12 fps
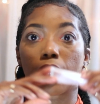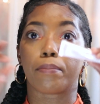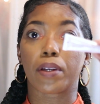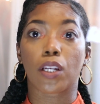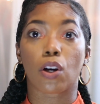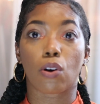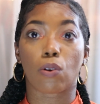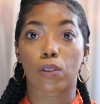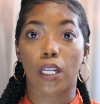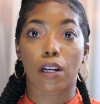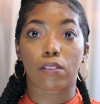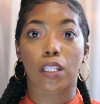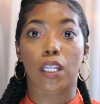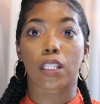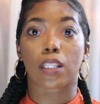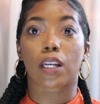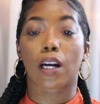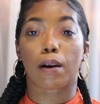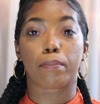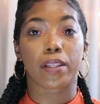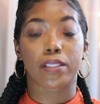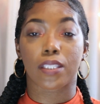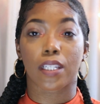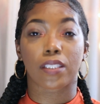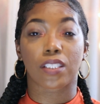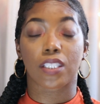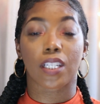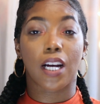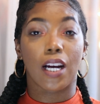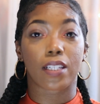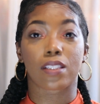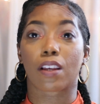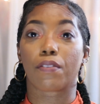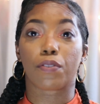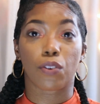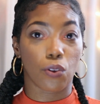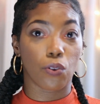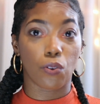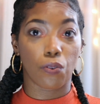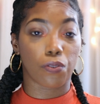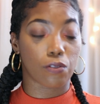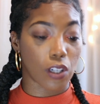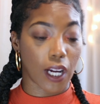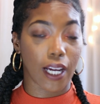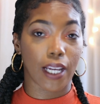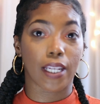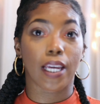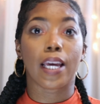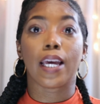Let me know down in the comment section, guys, if you've tried